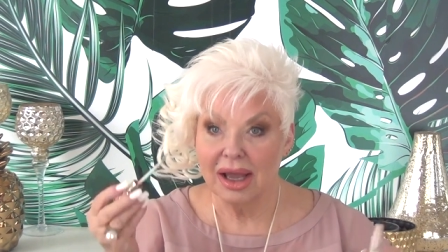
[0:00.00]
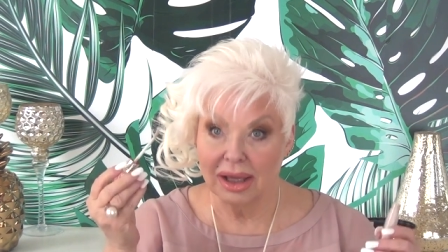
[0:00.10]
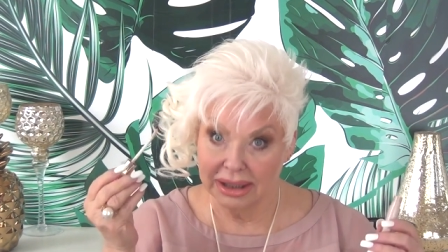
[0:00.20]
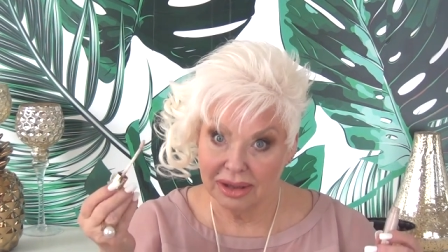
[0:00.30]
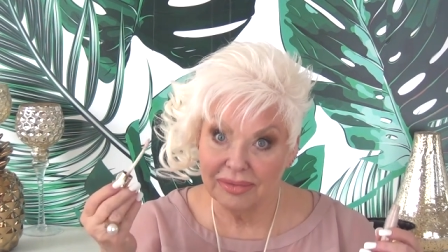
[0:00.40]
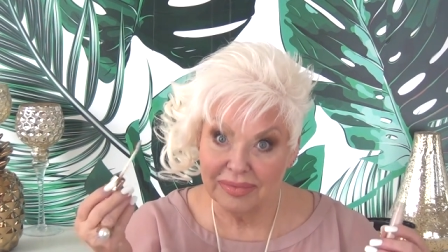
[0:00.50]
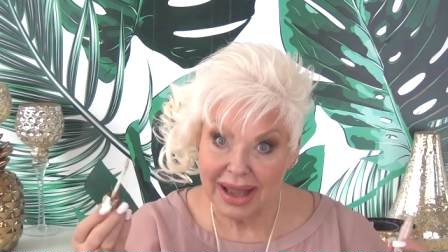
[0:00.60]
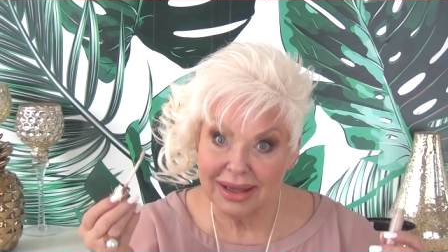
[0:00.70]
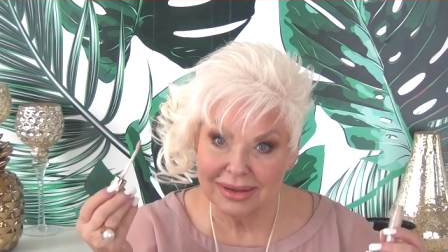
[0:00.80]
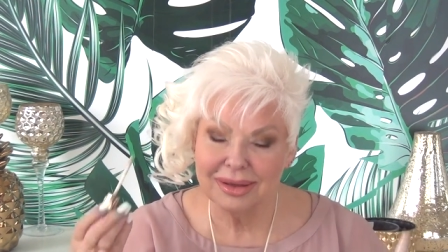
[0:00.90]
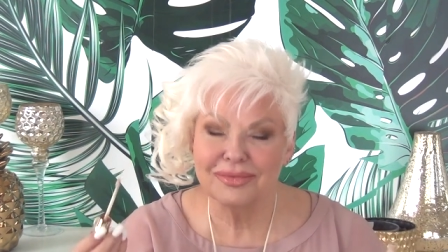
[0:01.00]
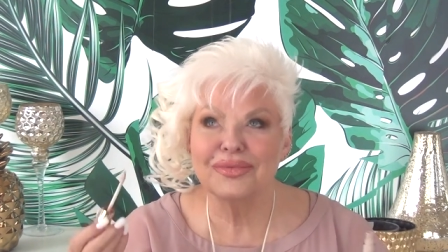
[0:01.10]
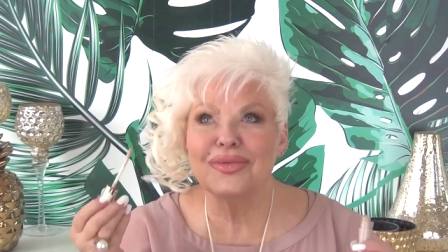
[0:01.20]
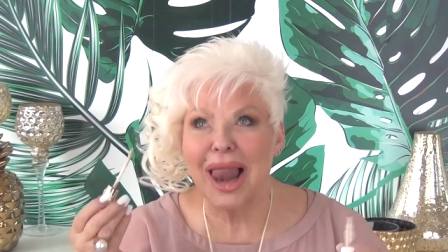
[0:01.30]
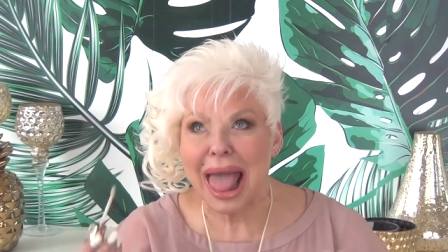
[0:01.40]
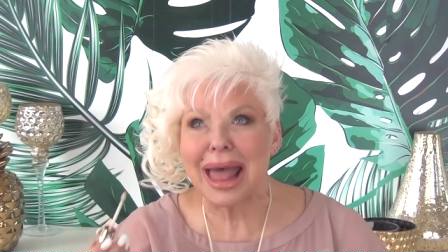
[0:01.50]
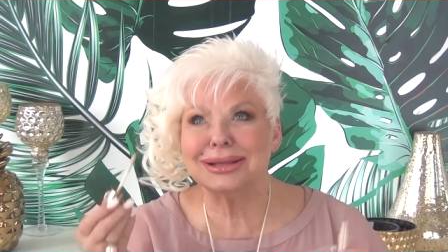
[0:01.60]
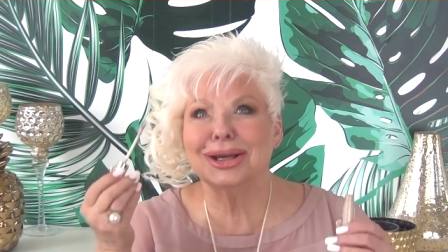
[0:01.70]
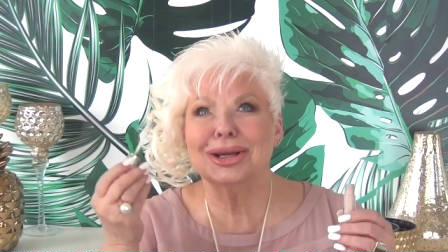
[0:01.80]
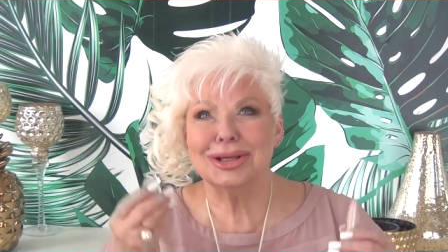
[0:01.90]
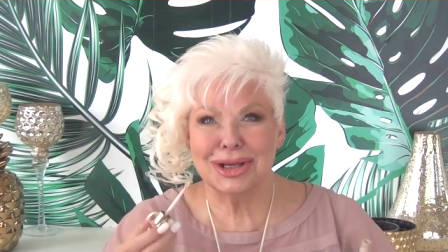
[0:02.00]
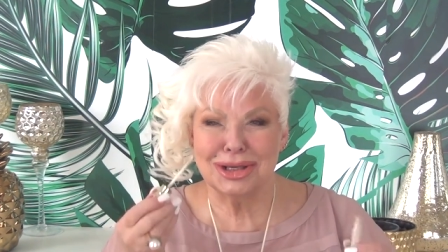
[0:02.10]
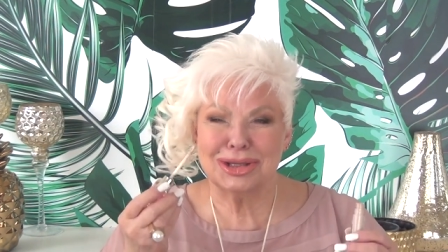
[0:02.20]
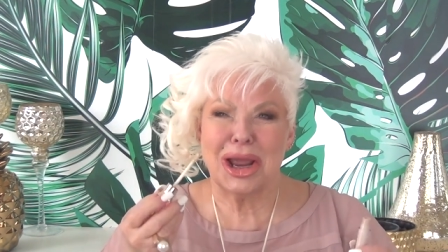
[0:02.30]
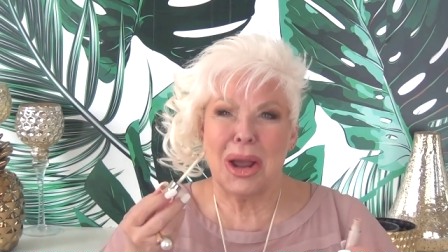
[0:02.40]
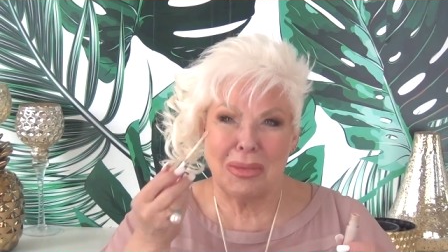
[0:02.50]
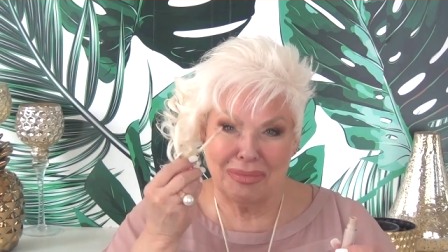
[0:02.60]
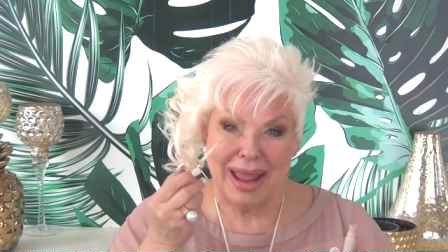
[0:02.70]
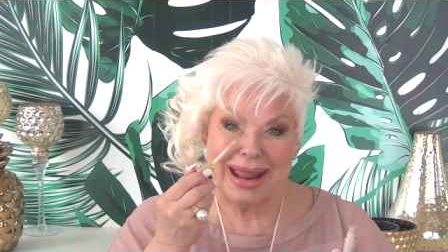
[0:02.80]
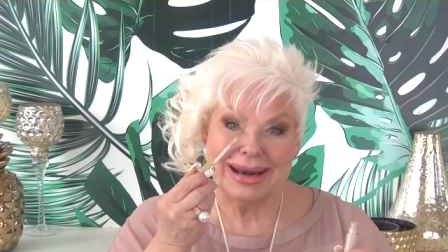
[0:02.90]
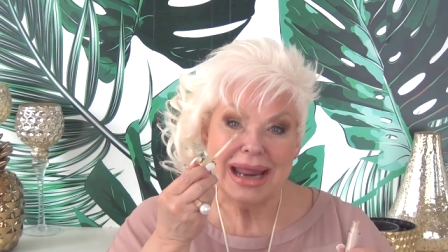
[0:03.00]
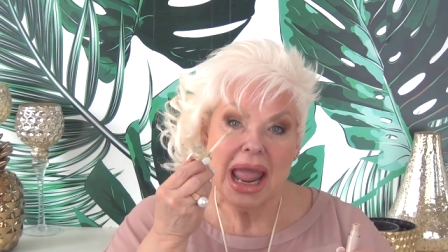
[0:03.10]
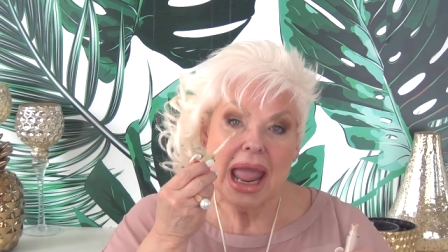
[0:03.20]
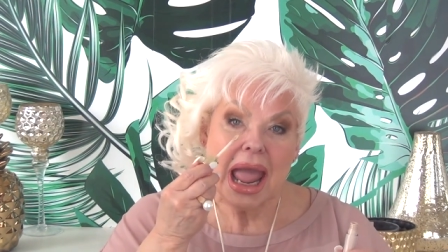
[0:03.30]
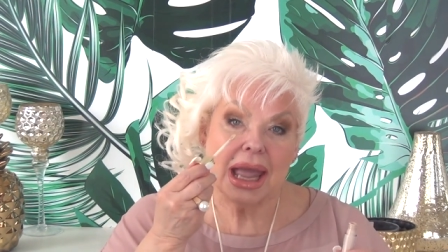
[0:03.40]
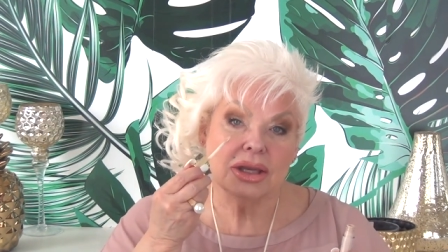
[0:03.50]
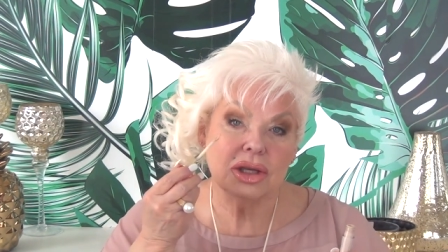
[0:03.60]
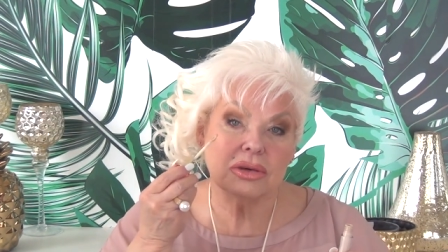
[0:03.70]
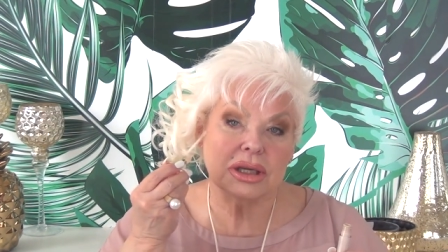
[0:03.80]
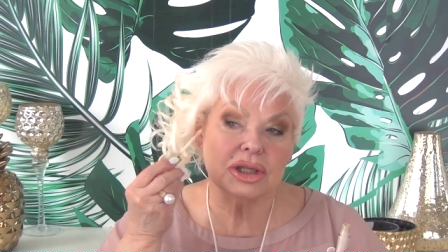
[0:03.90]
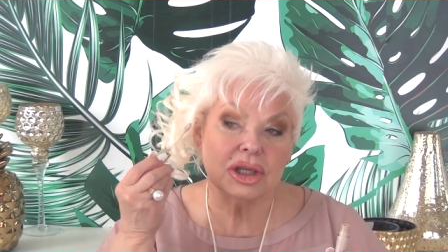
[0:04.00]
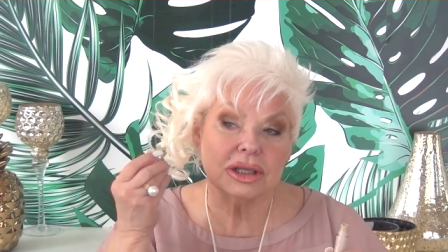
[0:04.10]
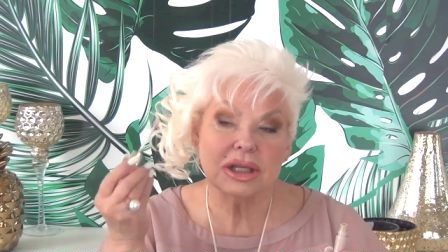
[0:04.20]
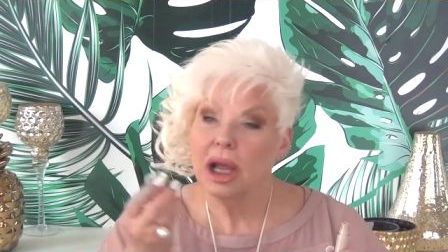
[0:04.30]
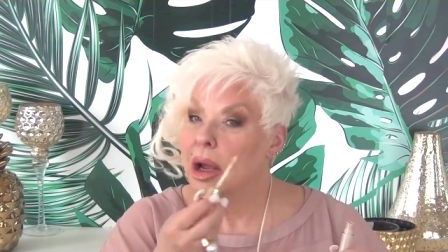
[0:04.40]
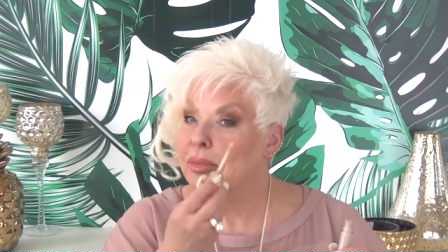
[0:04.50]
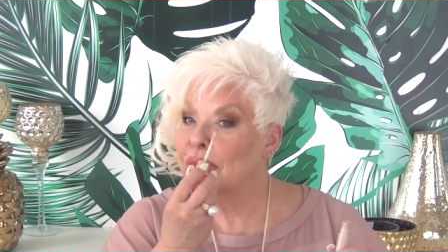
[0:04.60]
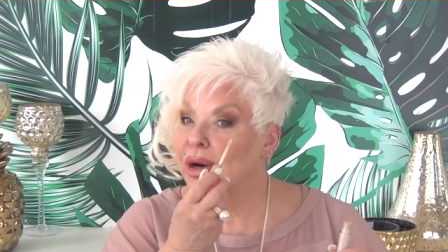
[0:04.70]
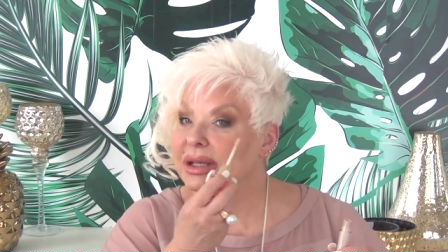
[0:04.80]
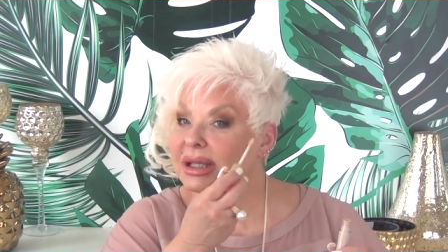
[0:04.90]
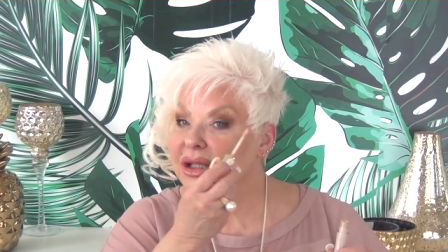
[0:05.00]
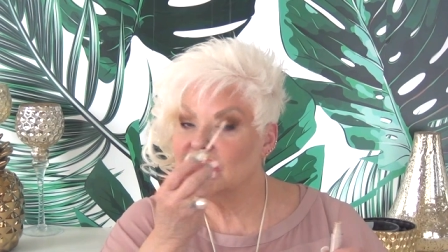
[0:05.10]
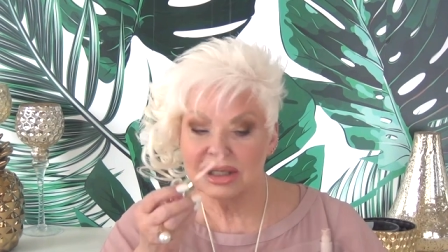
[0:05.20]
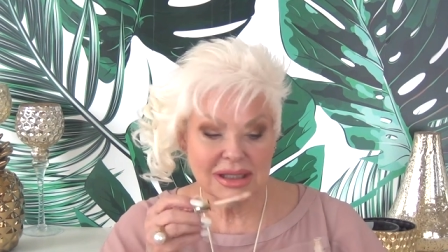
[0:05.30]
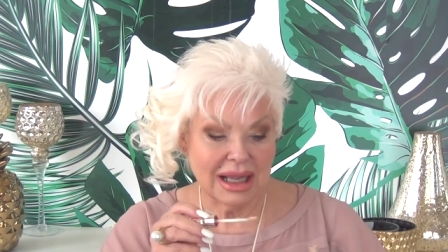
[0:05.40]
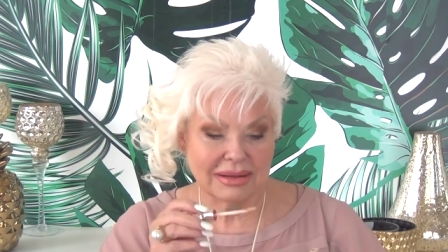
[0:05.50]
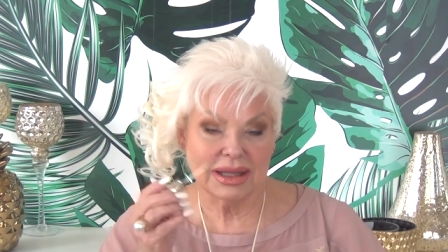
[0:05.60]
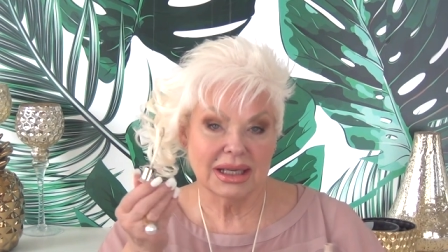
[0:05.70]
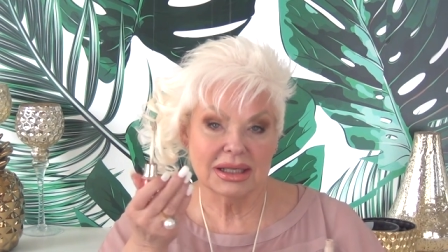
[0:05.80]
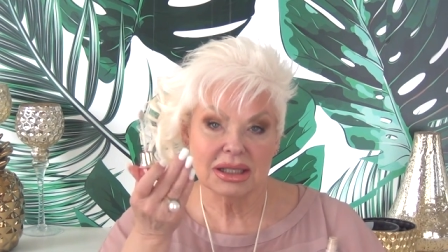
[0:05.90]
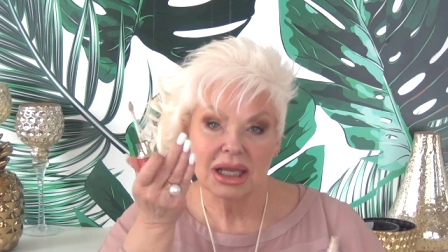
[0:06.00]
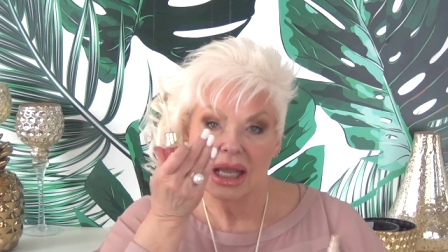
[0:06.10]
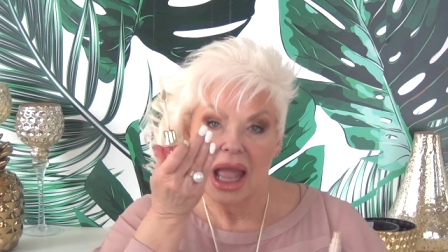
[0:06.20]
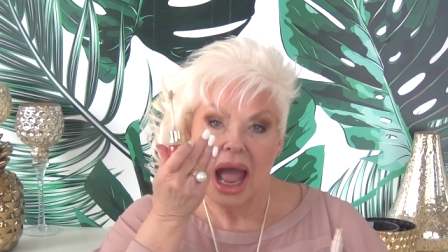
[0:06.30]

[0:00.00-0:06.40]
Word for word: a little fat, flat pad and you can just press it just like this.